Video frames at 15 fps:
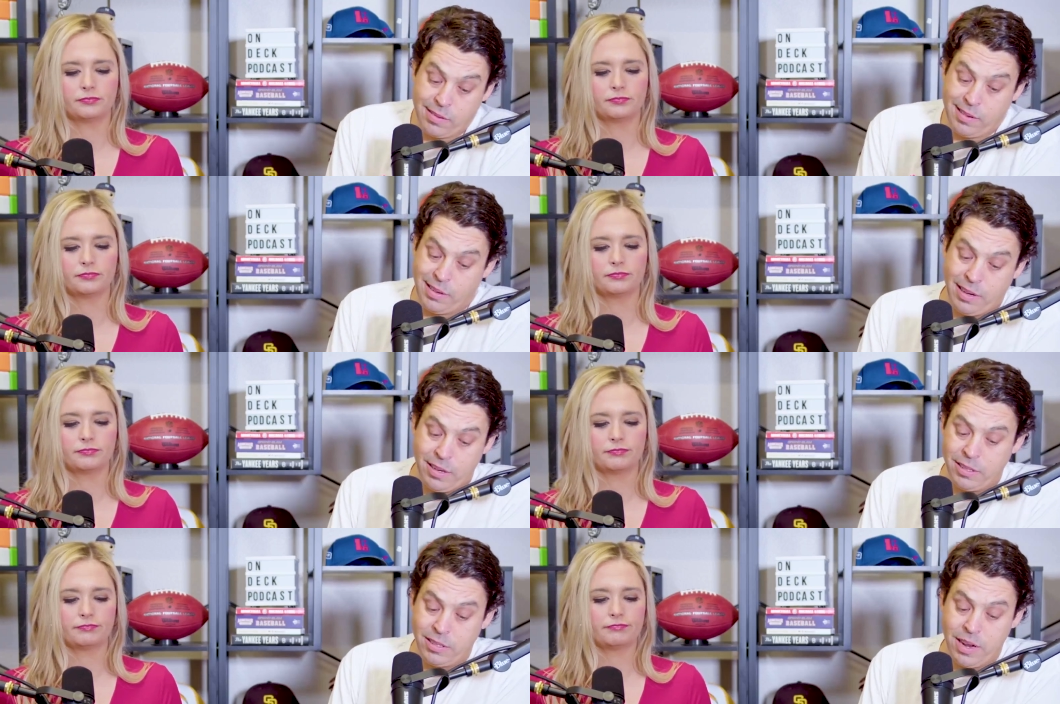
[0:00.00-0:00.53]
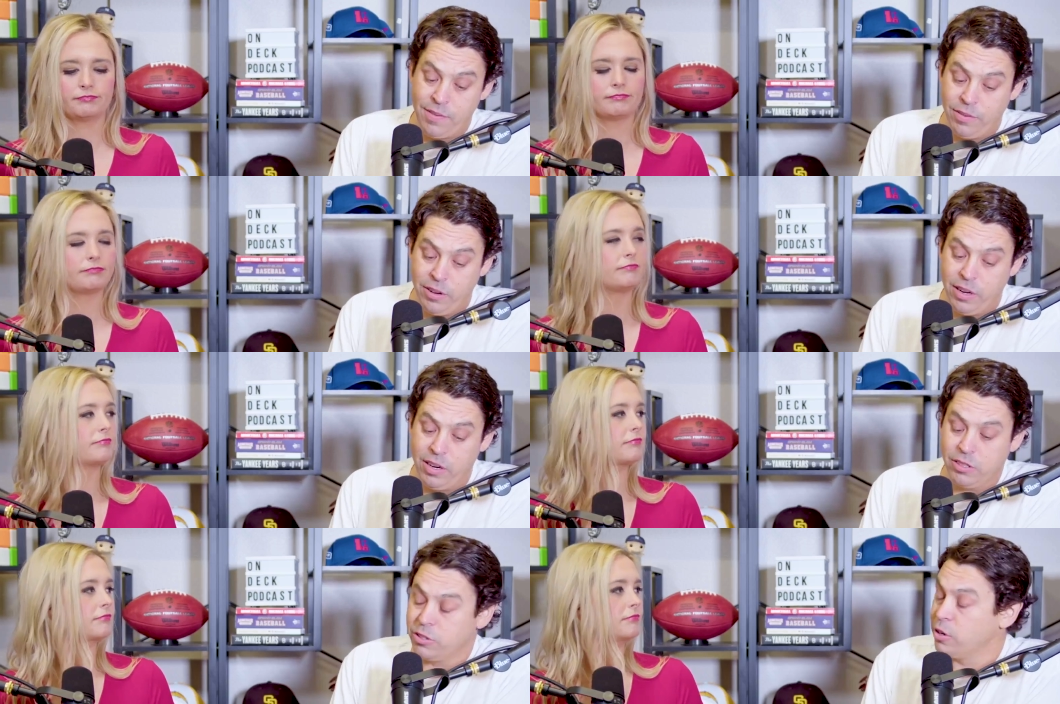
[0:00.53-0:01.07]
Speaker 1: he's
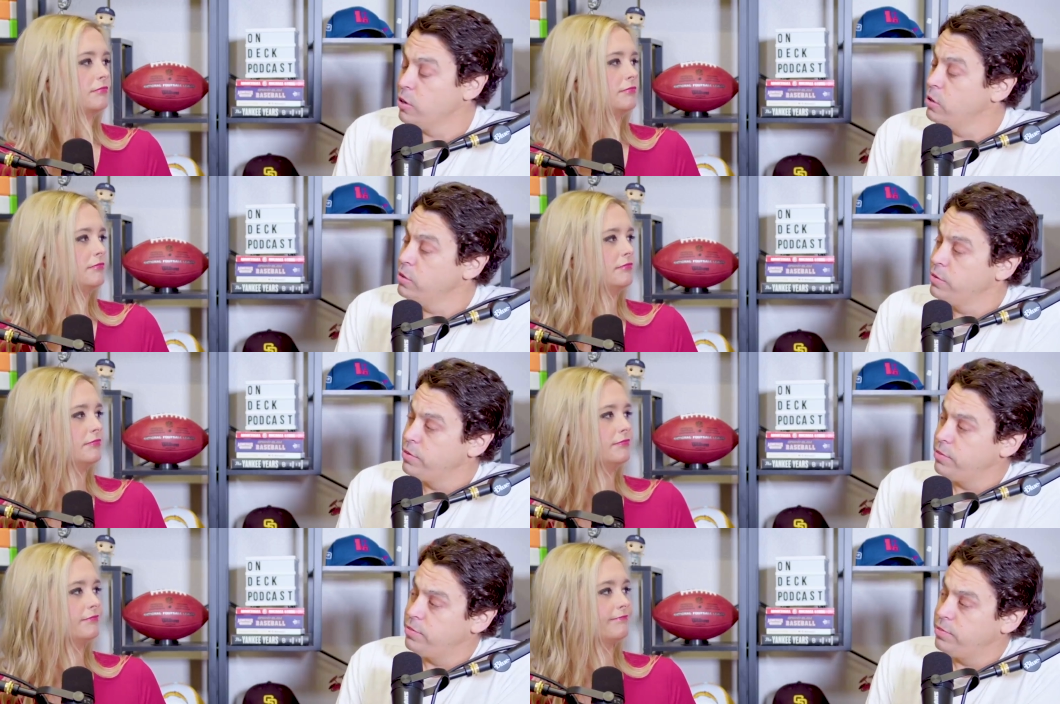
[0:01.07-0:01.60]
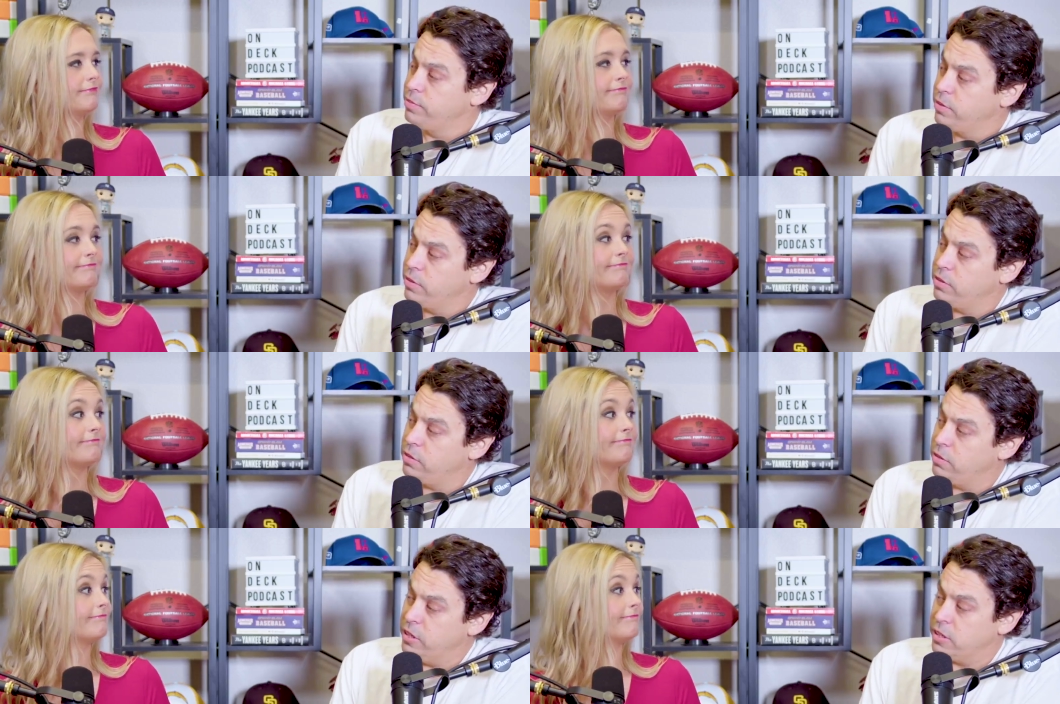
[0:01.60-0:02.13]
definitely in his groove
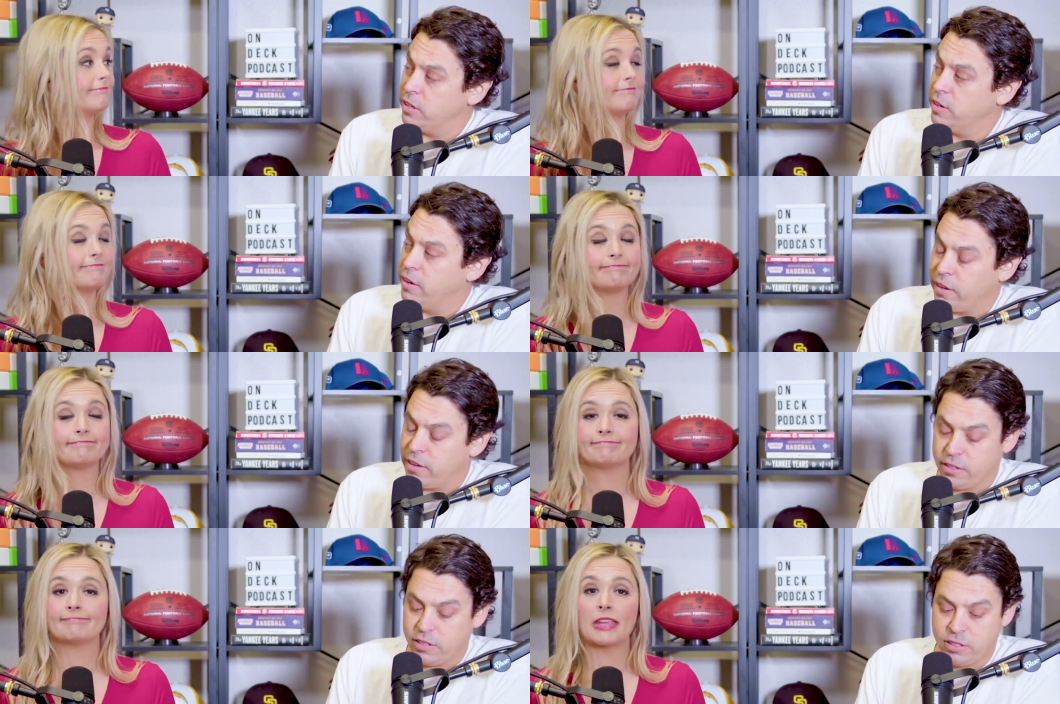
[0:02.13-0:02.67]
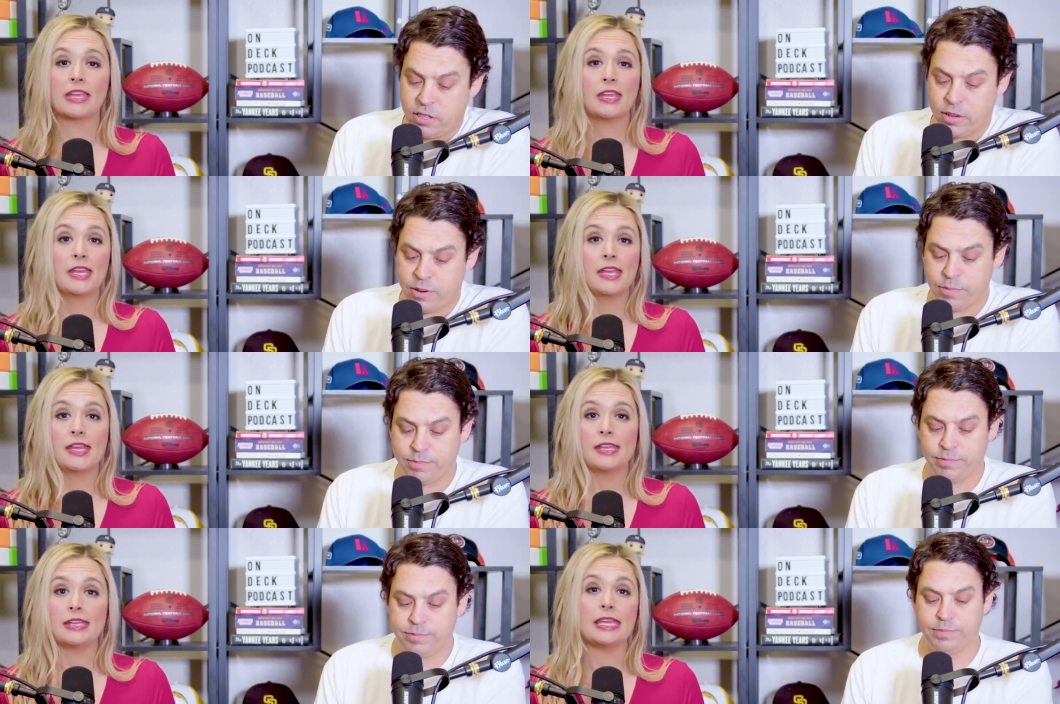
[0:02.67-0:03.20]
recently. So
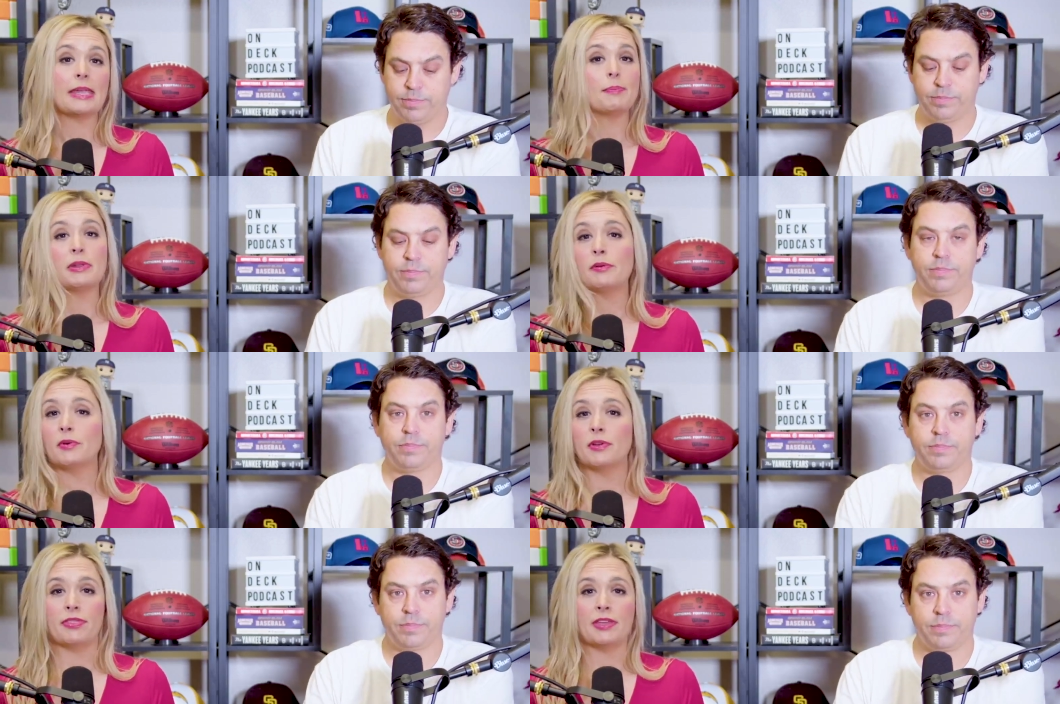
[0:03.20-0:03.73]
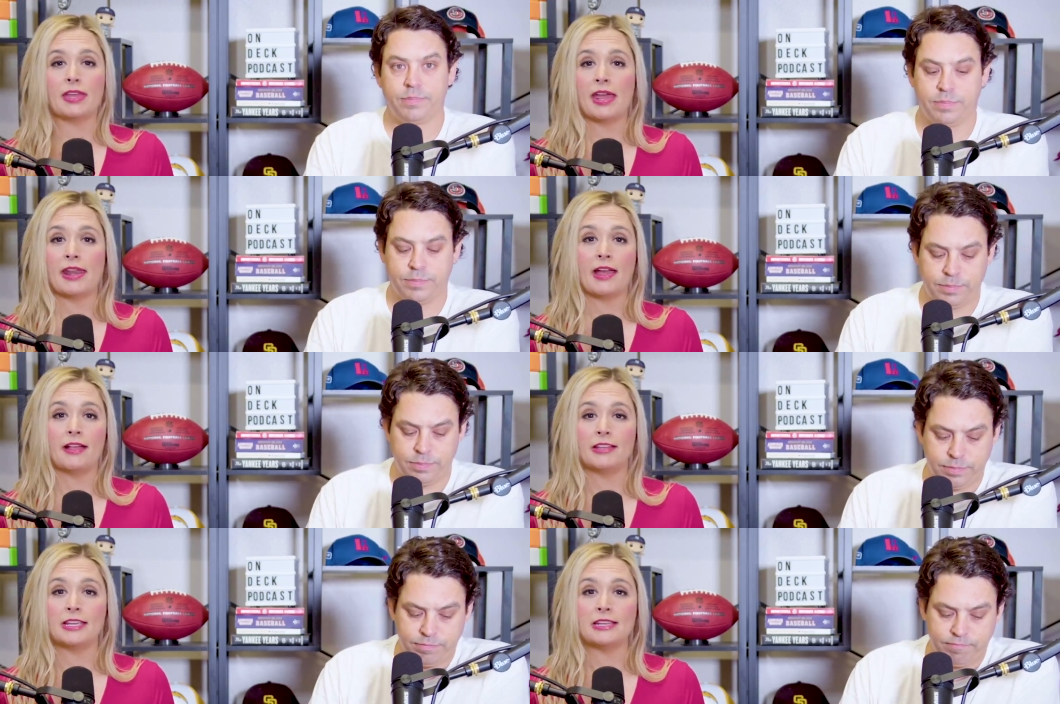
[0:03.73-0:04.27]
Speaker 2: keeping it with the
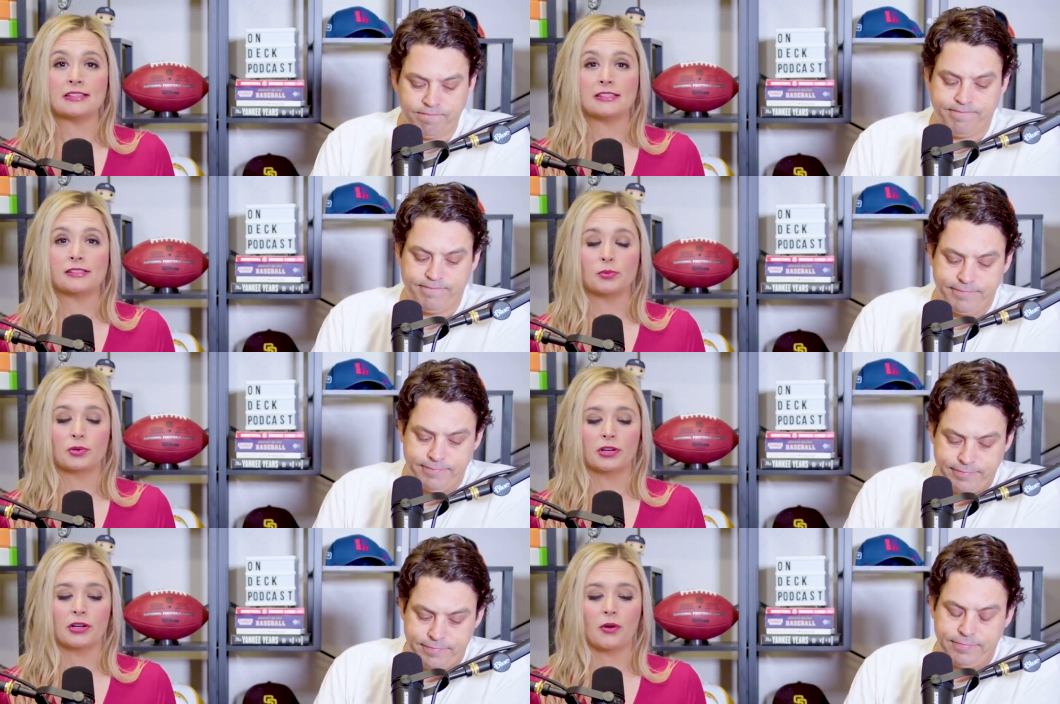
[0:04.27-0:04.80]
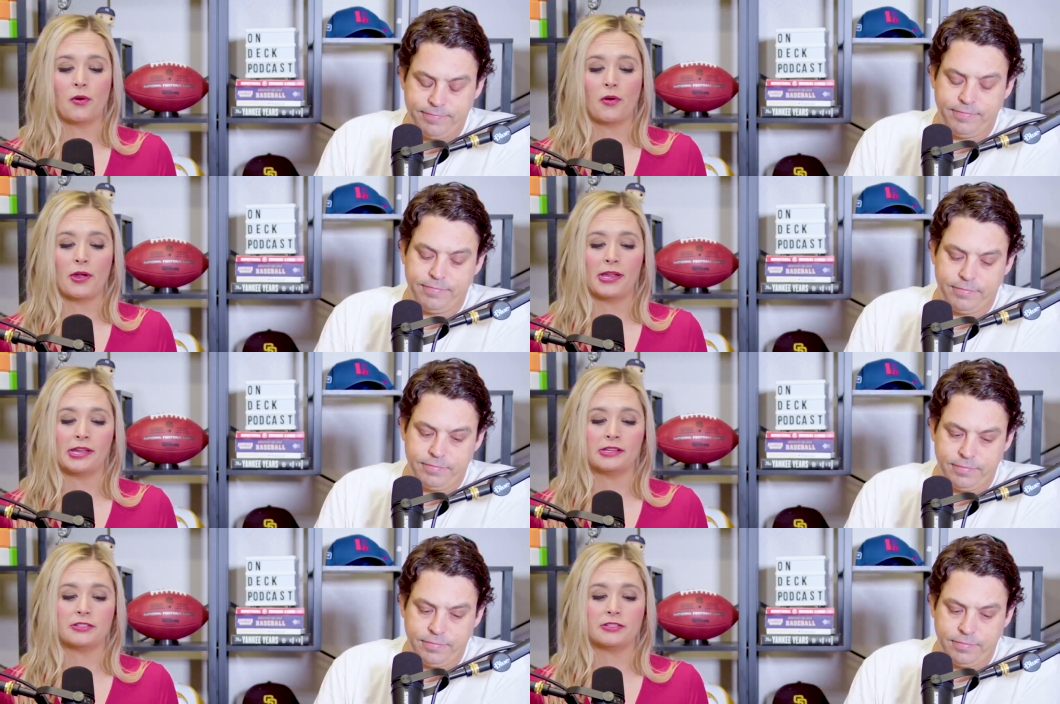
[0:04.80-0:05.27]
NL East, we're going